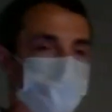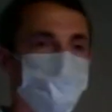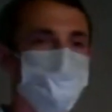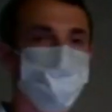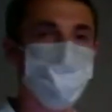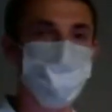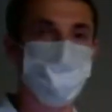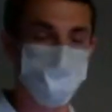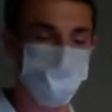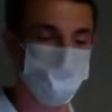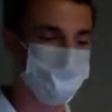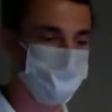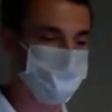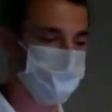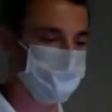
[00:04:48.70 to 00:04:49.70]
that
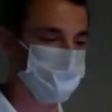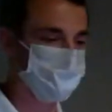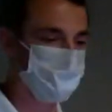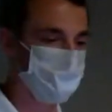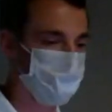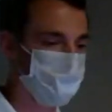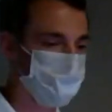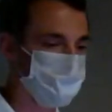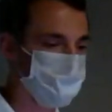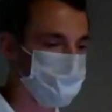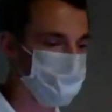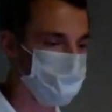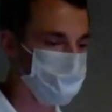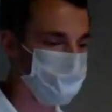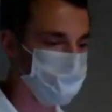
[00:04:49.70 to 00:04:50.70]
held England at the
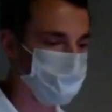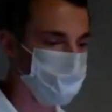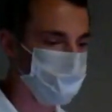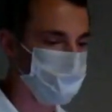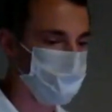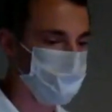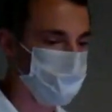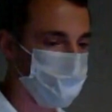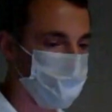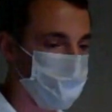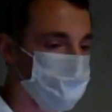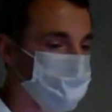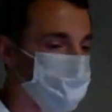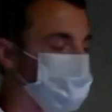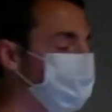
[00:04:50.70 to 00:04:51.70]
time
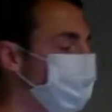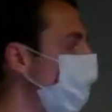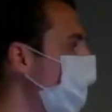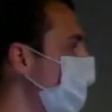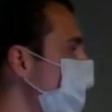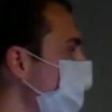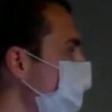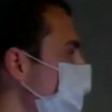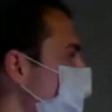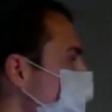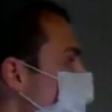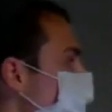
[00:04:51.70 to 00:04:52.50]
and restructured